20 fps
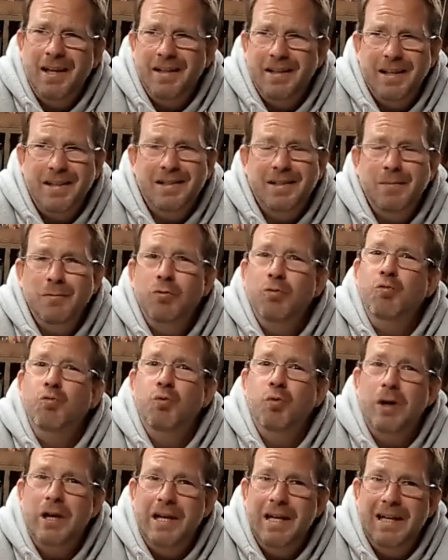they seemed
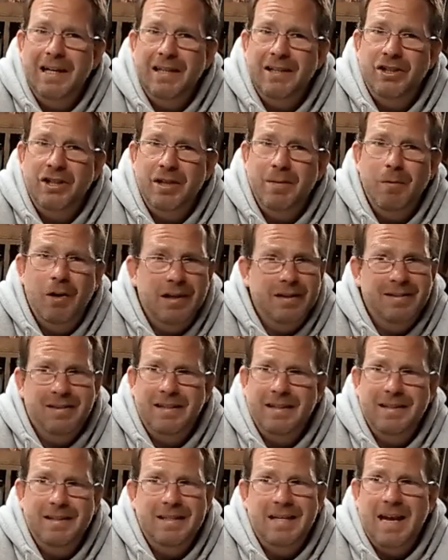really cheap, like
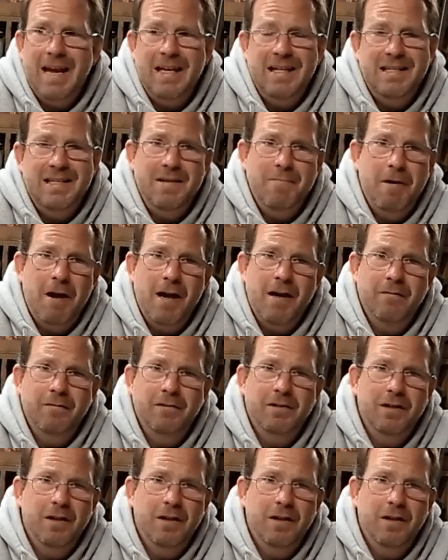60, 80 pounds,